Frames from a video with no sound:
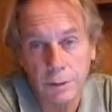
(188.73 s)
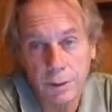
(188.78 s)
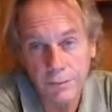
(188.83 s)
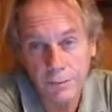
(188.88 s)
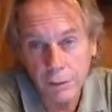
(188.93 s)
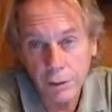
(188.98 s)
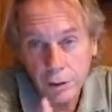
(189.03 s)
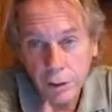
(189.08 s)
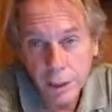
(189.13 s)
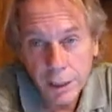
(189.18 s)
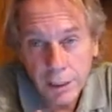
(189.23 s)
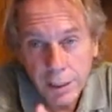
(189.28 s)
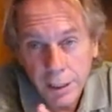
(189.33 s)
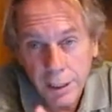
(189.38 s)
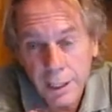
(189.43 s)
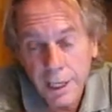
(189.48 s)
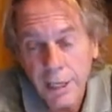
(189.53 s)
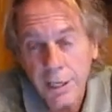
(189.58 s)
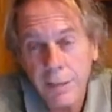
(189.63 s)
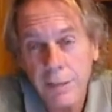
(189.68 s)
And if you look at a
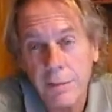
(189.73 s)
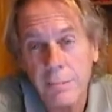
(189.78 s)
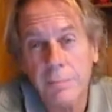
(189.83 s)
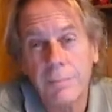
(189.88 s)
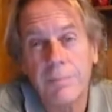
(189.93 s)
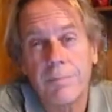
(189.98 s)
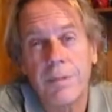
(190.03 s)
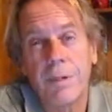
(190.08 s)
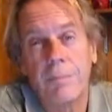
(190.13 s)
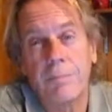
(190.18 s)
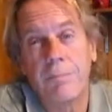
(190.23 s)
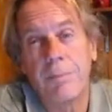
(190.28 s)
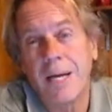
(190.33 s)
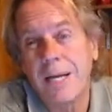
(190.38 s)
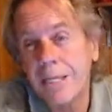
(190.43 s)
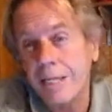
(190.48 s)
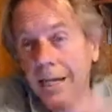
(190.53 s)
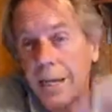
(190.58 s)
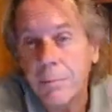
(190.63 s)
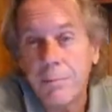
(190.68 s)
lot of the
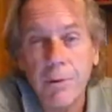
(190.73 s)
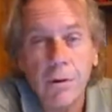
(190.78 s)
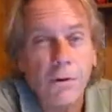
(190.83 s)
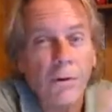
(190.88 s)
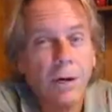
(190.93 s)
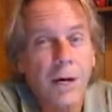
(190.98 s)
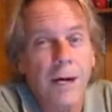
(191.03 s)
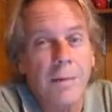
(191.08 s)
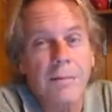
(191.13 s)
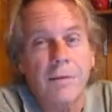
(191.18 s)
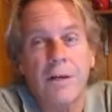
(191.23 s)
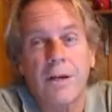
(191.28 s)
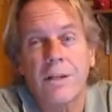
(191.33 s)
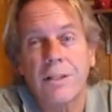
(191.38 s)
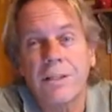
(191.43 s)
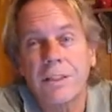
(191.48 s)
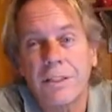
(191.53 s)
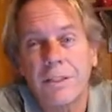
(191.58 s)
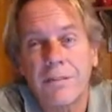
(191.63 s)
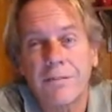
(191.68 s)
BedNet programs and all
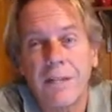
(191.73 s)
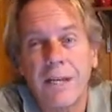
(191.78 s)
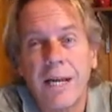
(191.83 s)
this stuff,